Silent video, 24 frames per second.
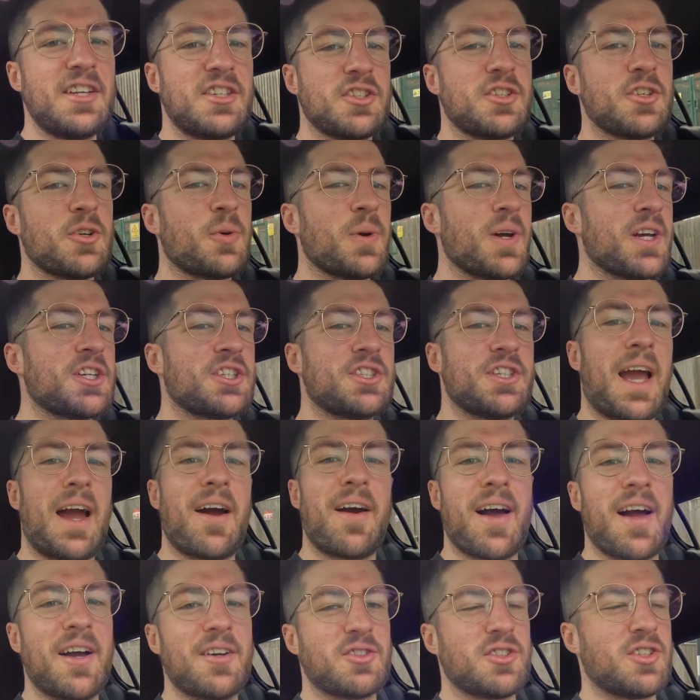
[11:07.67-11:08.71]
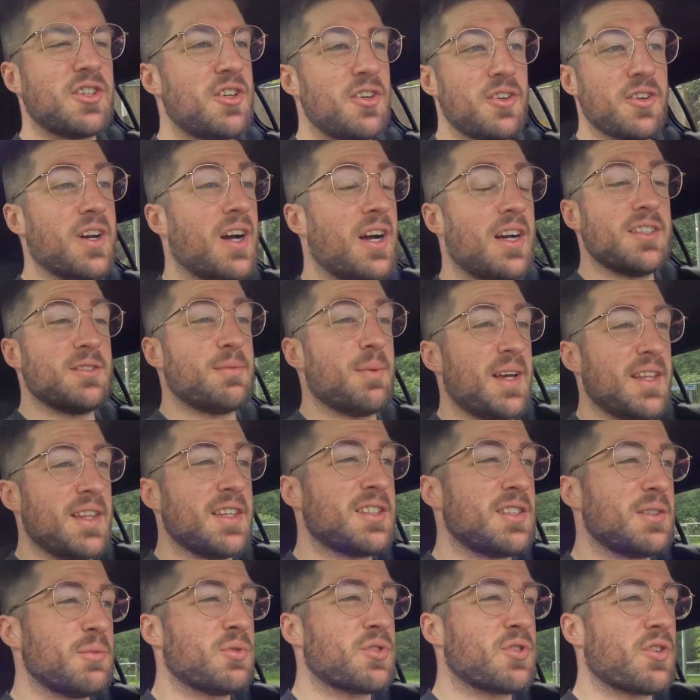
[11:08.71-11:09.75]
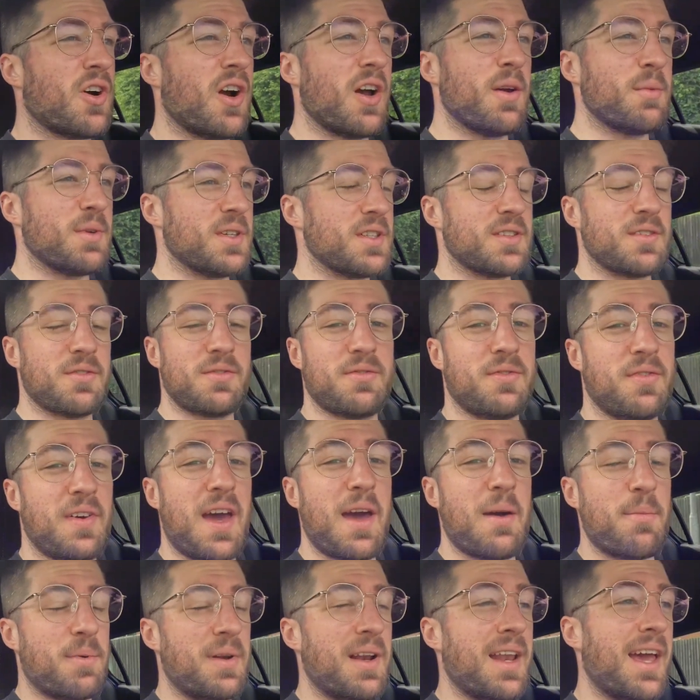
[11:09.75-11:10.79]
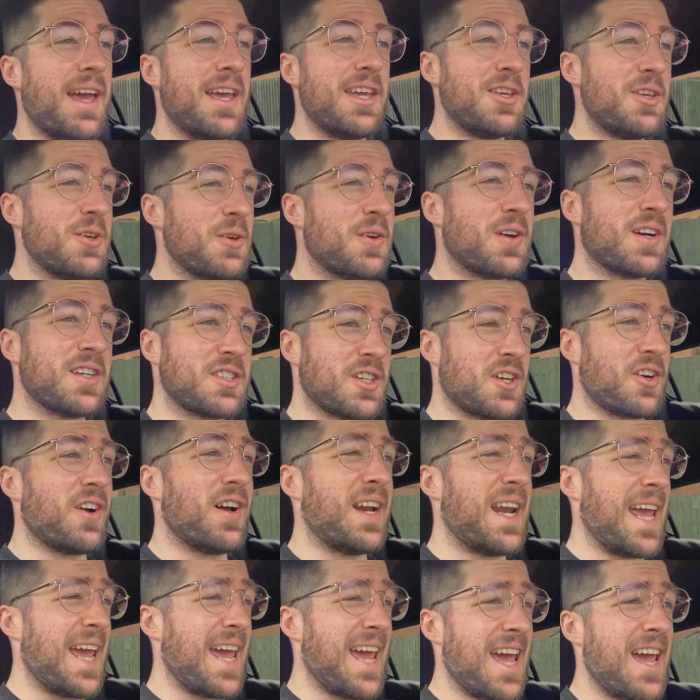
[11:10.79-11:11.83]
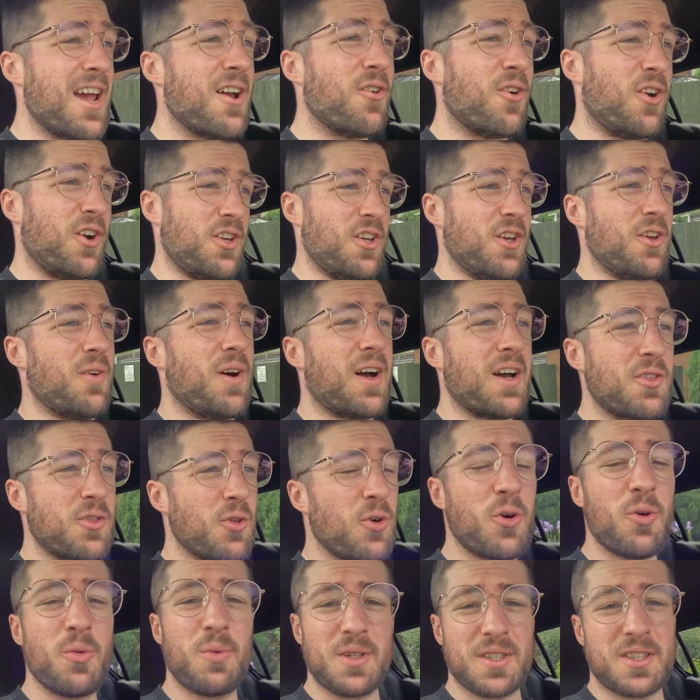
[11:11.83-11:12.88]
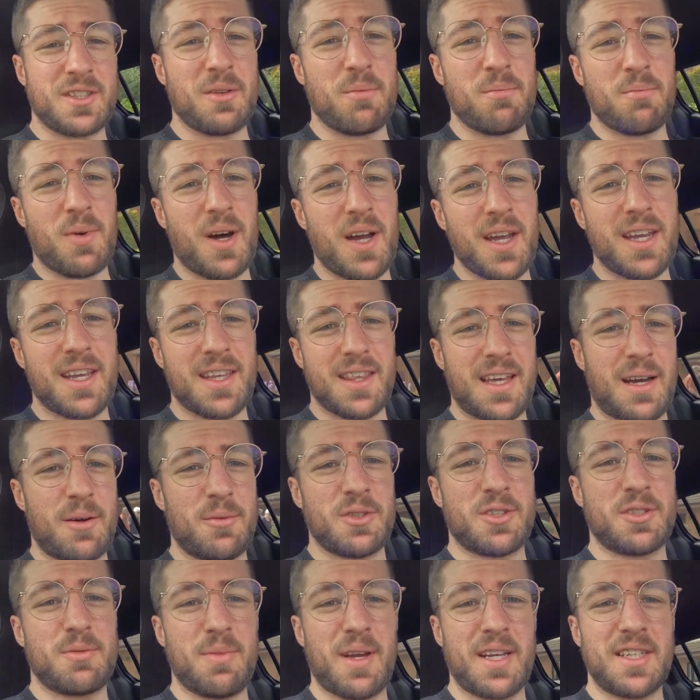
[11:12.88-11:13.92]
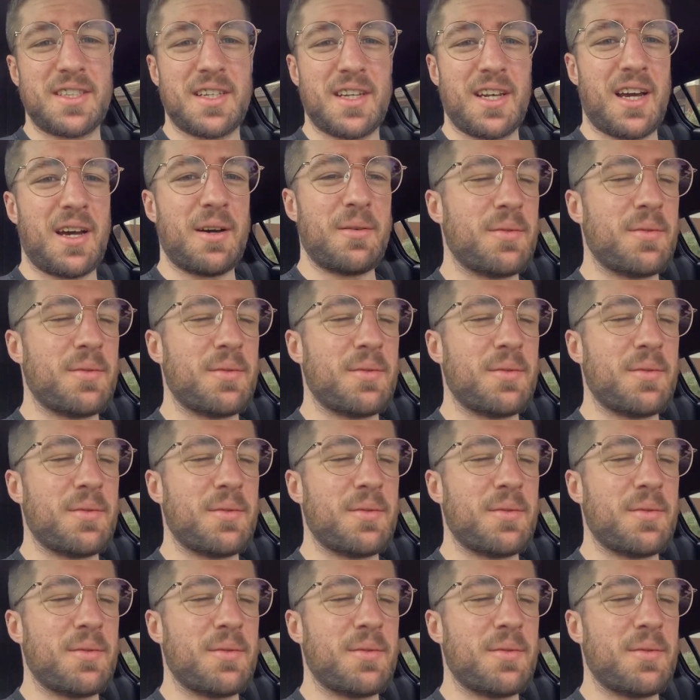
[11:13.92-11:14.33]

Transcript: just a quick shout out to you guys, man, the subscribers. Fair play. You guys have got an ear on you. I thought it was the mic that was messing up.